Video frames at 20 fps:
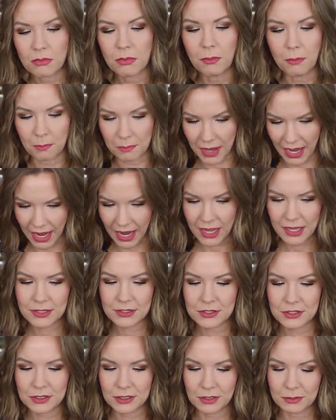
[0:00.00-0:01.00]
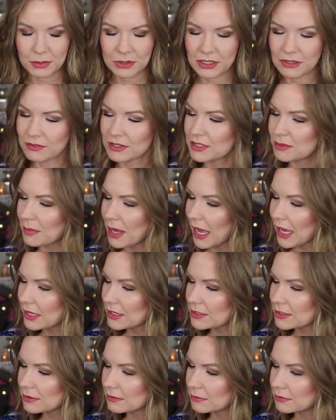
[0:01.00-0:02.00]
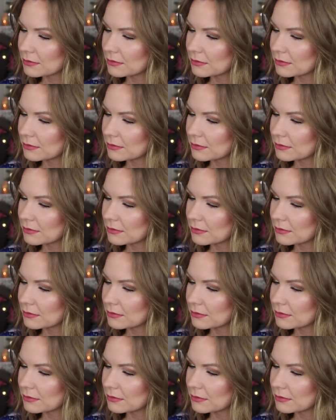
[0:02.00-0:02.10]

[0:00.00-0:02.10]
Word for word: matte. I believe it's matte.